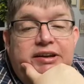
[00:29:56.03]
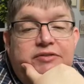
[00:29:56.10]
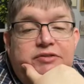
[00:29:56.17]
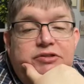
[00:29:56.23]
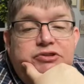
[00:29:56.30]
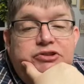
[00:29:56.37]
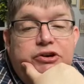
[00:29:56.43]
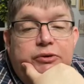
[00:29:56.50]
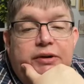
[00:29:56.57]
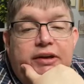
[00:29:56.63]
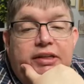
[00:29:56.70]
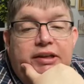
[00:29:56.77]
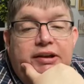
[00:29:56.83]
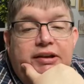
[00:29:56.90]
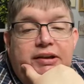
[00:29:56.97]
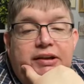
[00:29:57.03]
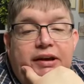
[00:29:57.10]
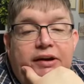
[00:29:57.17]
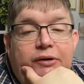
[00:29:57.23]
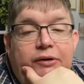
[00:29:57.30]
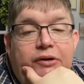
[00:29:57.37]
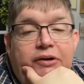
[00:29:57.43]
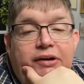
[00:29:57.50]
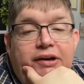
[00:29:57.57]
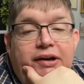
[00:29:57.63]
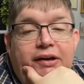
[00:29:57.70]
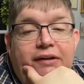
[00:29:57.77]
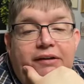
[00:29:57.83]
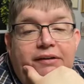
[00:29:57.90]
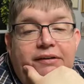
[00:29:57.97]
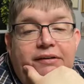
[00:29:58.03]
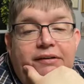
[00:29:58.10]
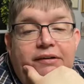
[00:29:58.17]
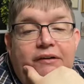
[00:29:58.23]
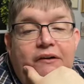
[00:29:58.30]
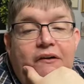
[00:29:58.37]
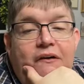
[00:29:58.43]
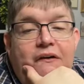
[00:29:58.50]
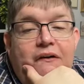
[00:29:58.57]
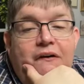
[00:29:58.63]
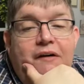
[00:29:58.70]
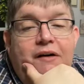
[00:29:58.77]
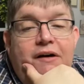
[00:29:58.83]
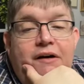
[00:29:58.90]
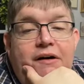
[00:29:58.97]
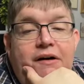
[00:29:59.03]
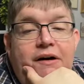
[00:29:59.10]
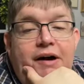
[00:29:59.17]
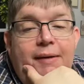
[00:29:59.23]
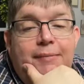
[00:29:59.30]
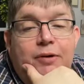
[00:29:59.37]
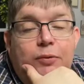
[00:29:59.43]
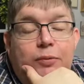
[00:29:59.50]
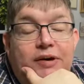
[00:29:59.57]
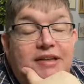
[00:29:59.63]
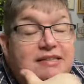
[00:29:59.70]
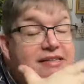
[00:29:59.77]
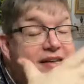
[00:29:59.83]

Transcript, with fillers: Good evening, Joellen. How are you? Happy